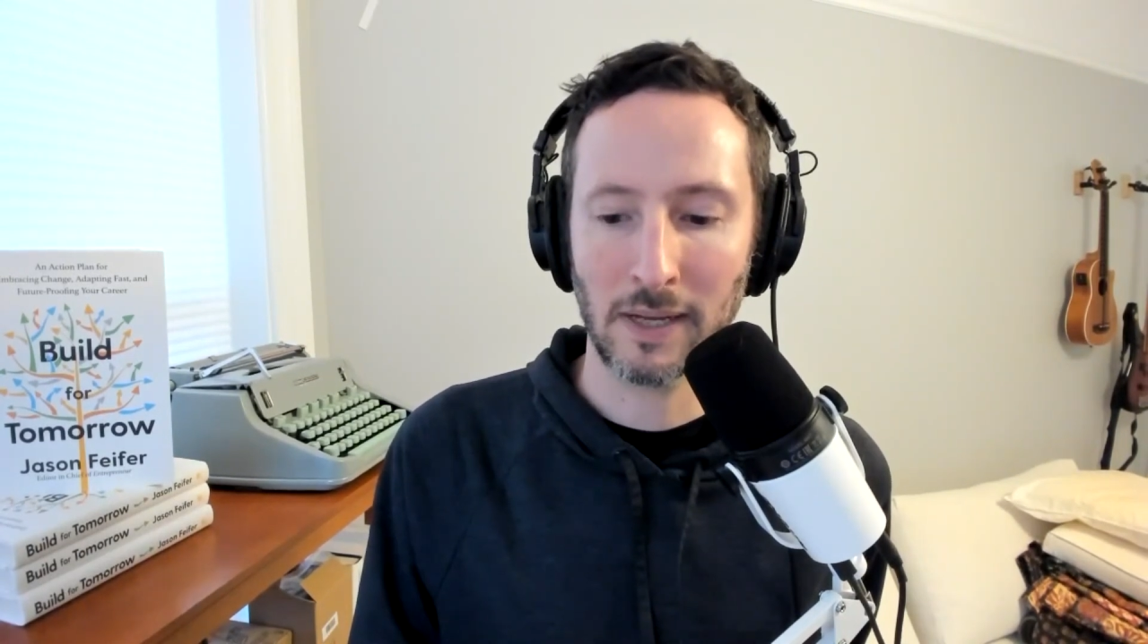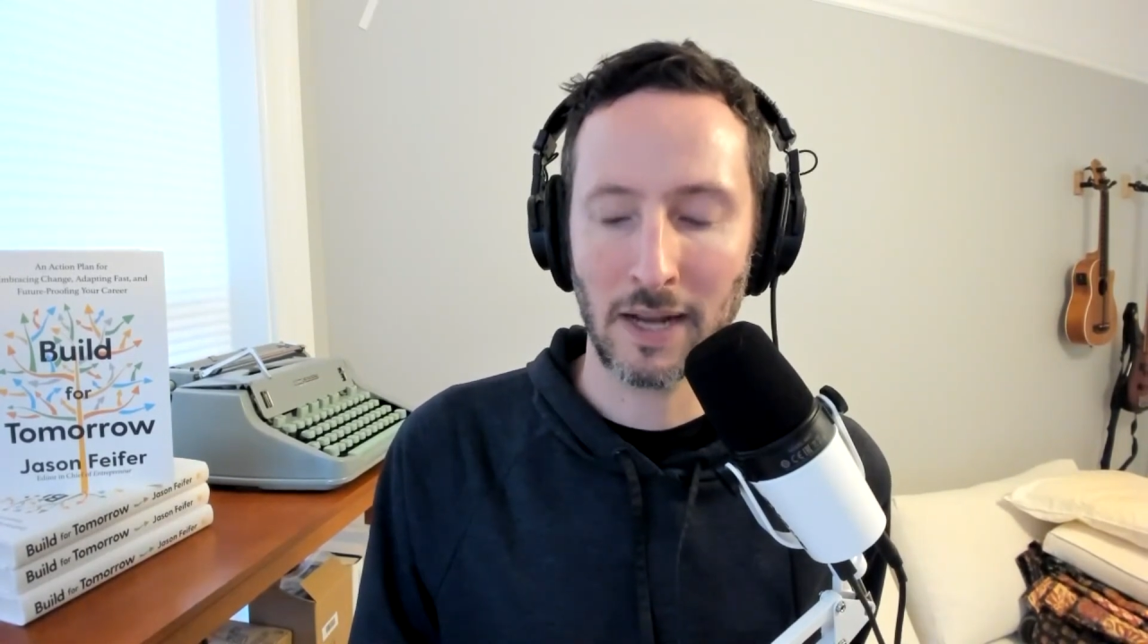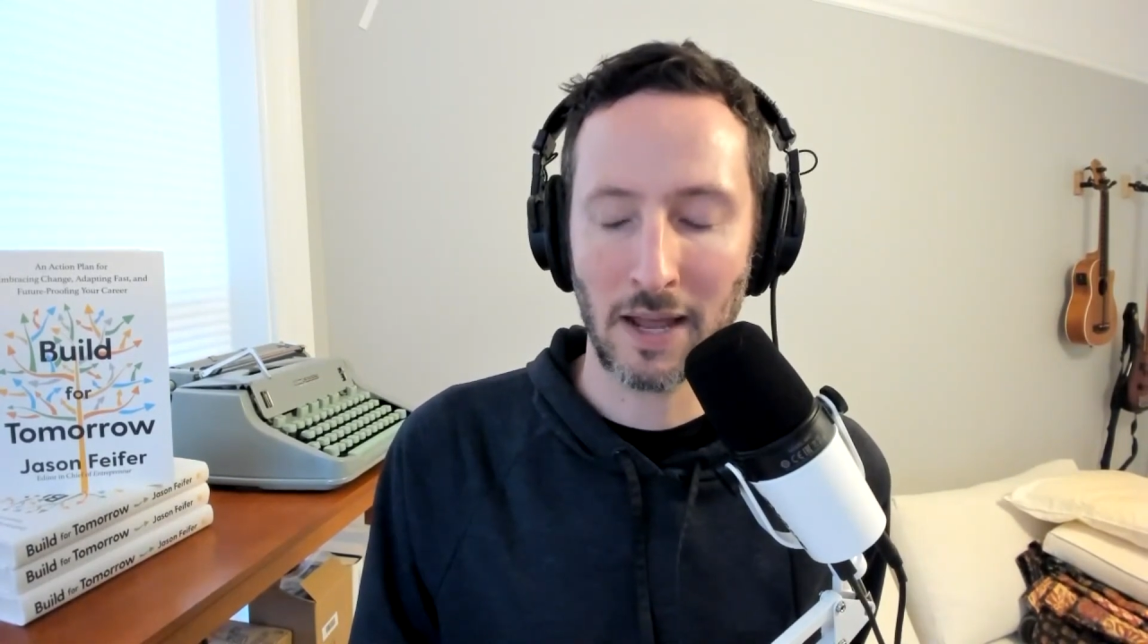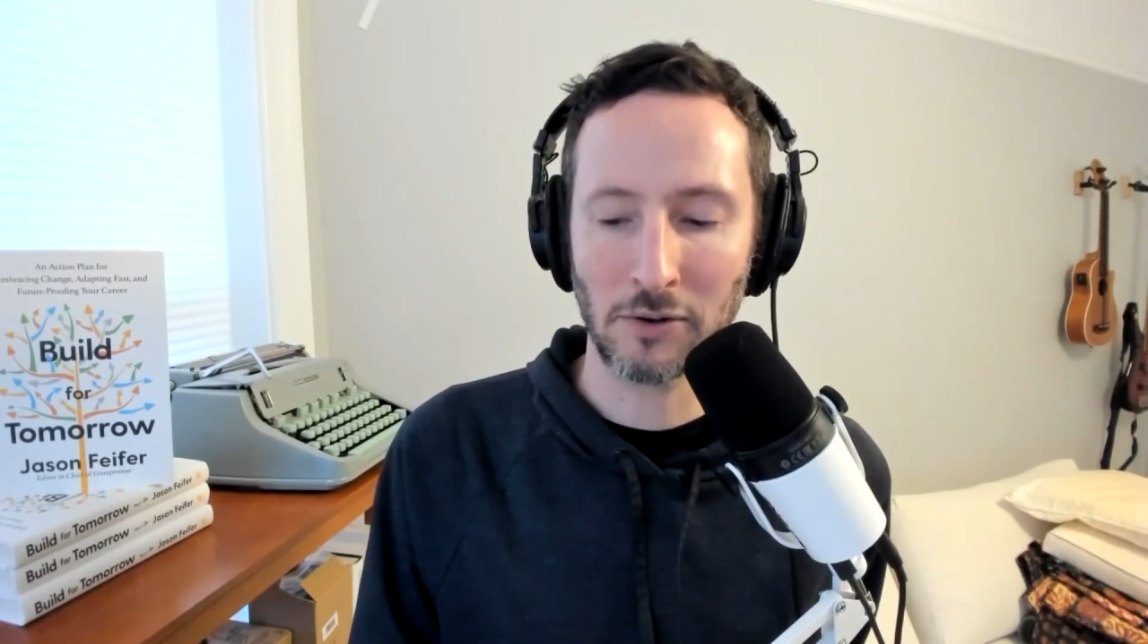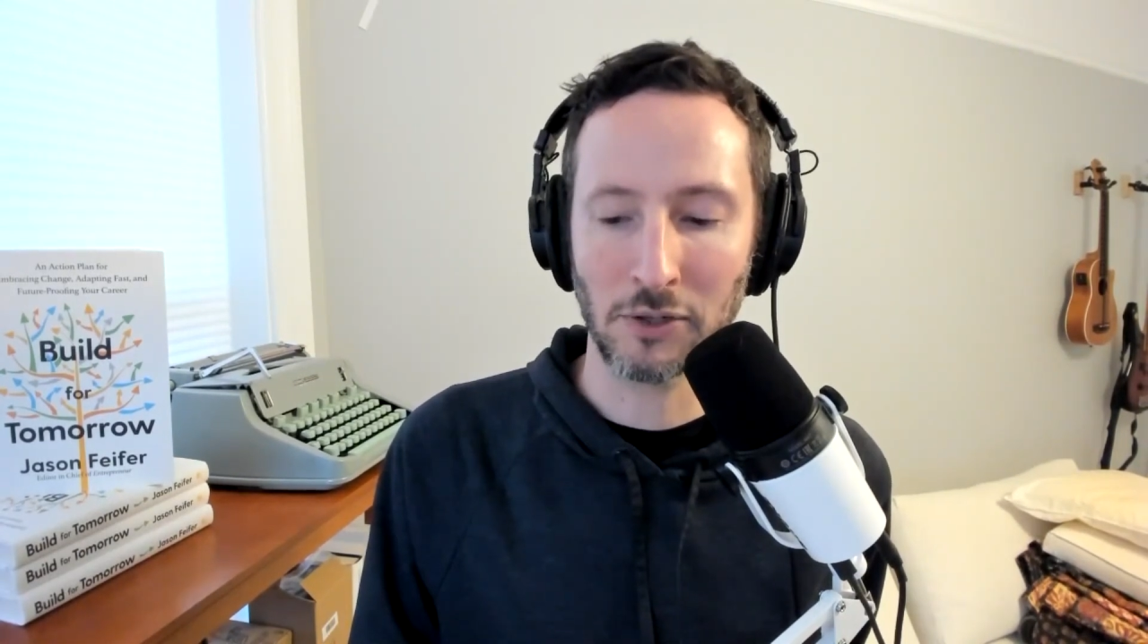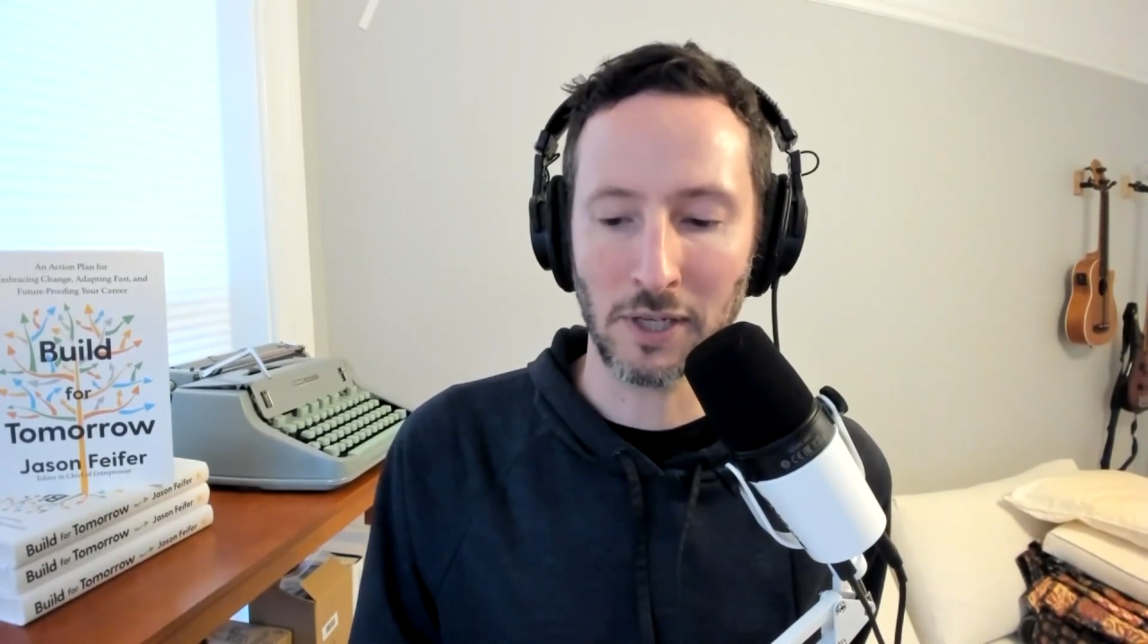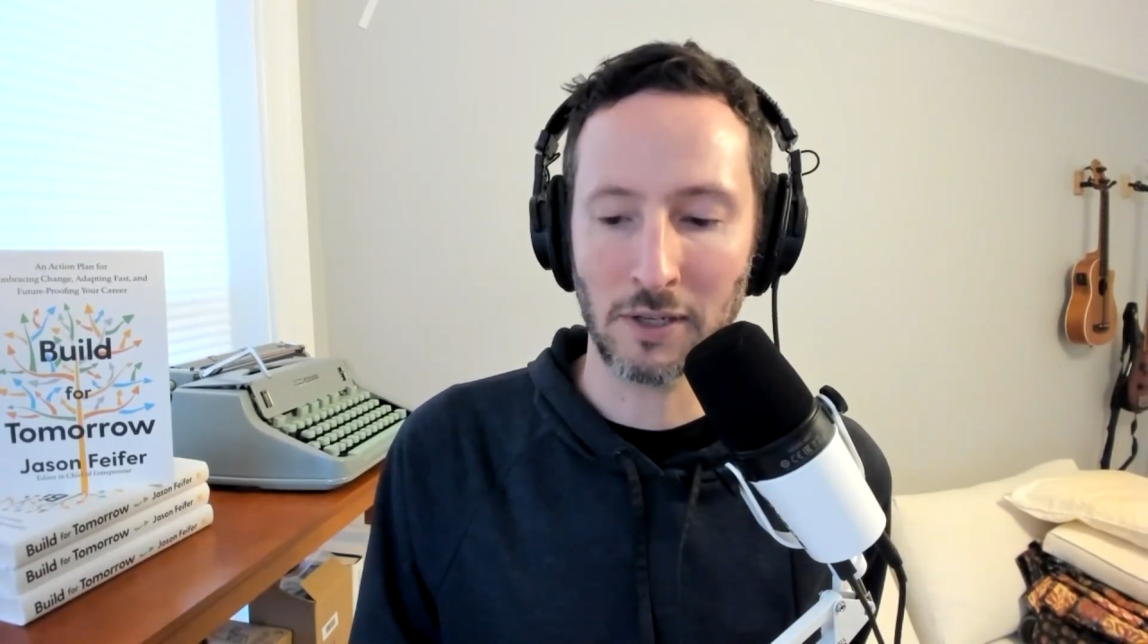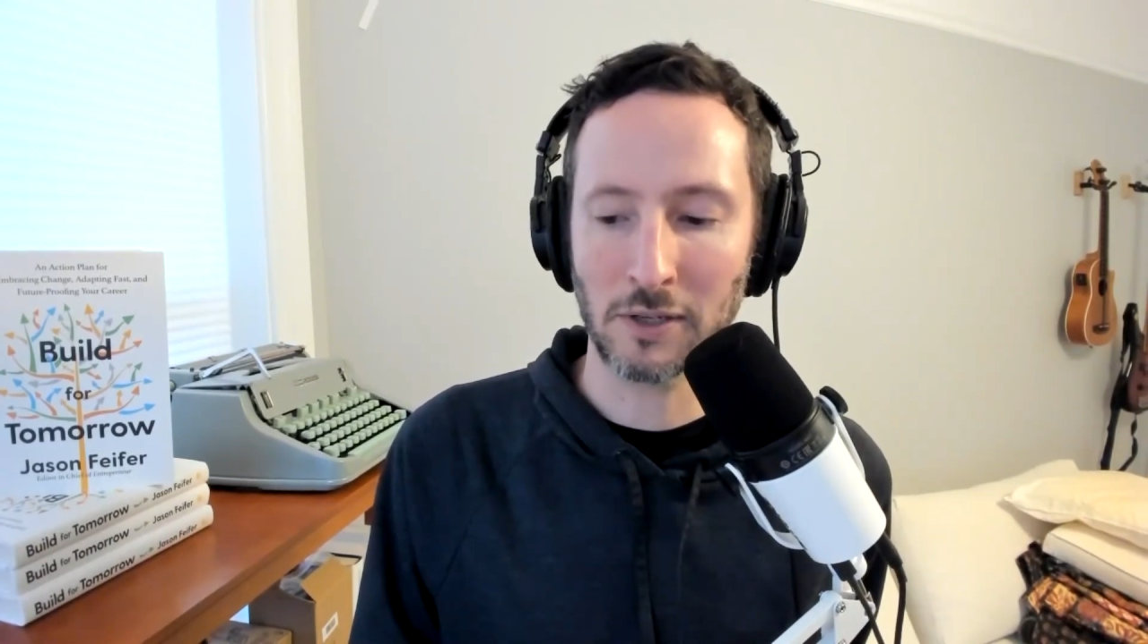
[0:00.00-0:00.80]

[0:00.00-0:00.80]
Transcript: and energy.